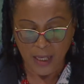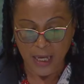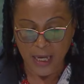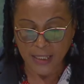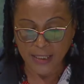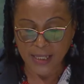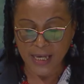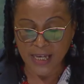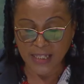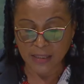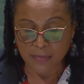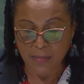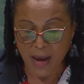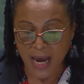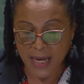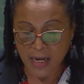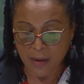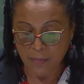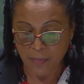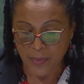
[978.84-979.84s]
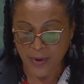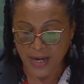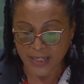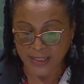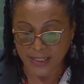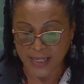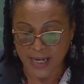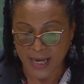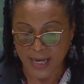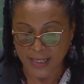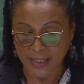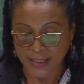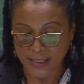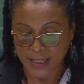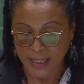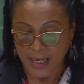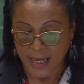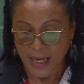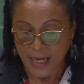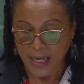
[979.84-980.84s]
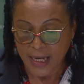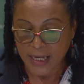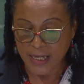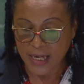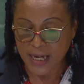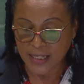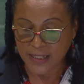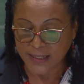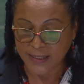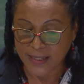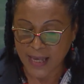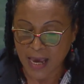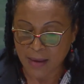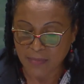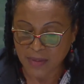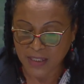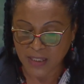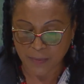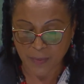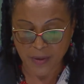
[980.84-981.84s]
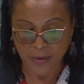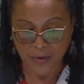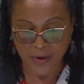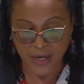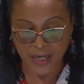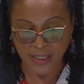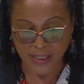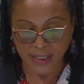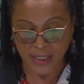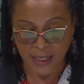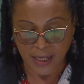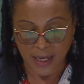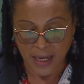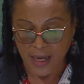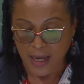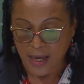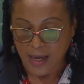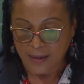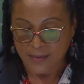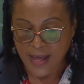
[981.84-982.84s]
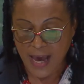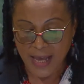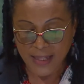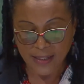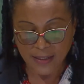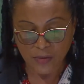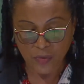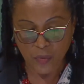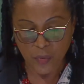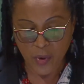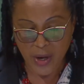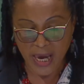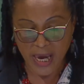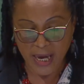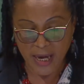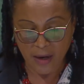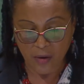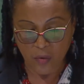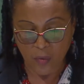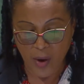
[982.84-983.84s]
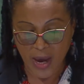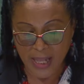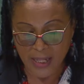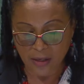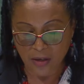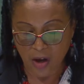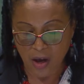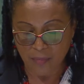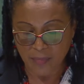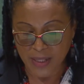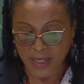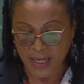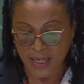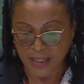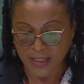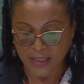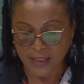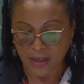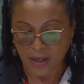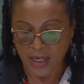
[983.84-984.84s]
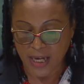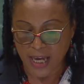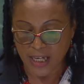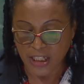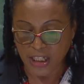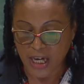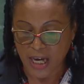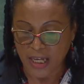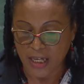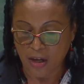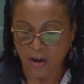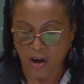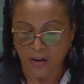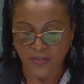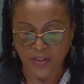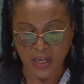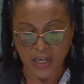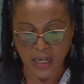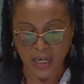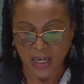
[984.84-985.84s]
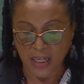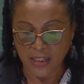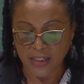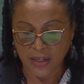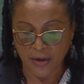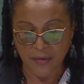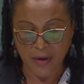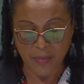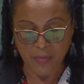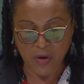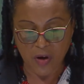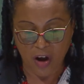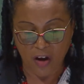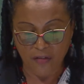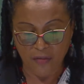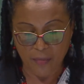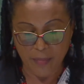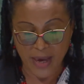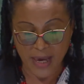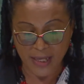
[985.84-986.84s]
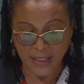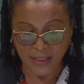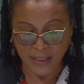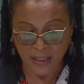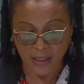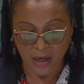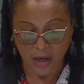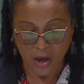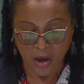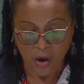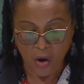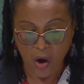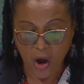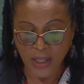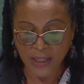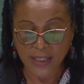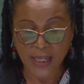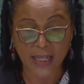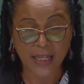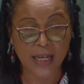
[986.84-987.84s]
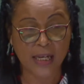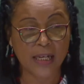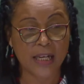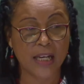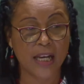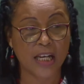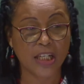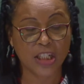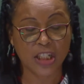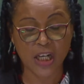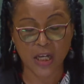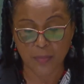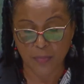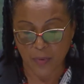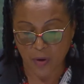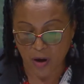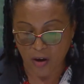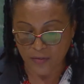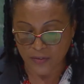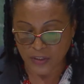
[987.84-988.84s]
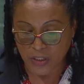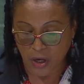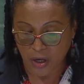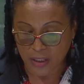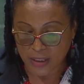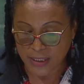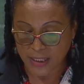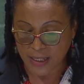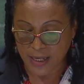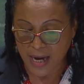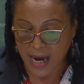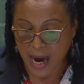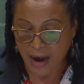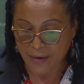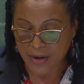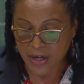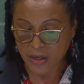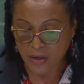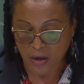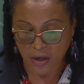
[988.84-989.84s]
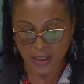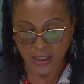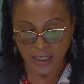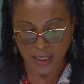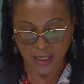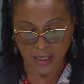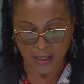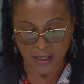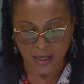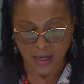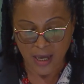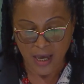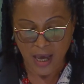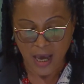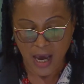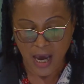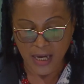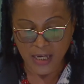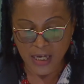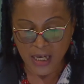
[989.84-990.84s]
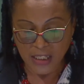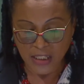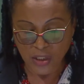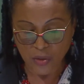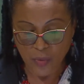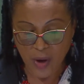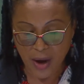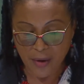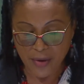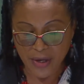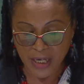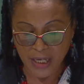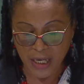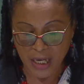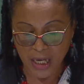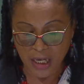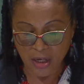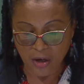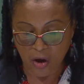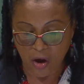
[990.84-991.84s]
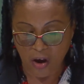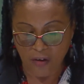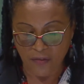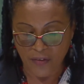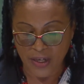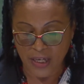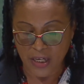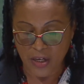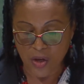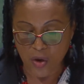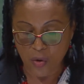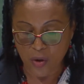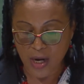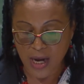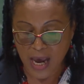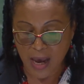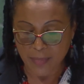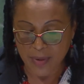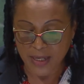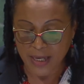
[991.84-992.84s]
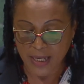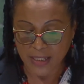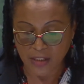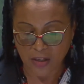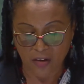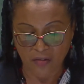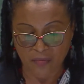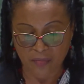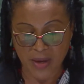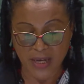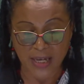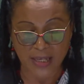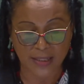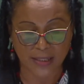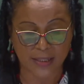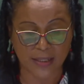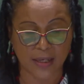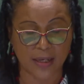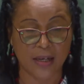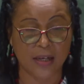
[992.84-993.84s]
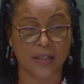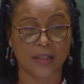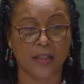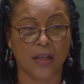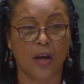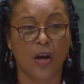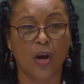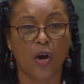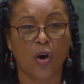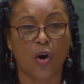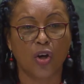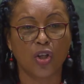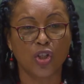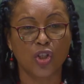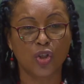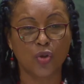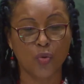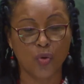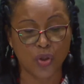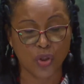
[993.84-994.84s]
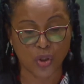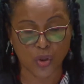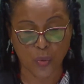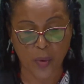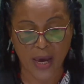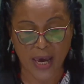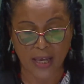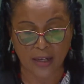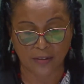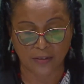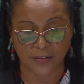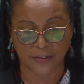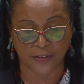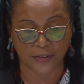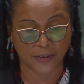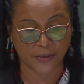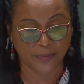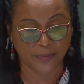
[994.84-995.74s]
It is, Madam President, in this same spirit that we welcome the installation of the interim government under the leadership of Dr. Gary Conil and the swearing in of a new cabinet of ministers on June 12.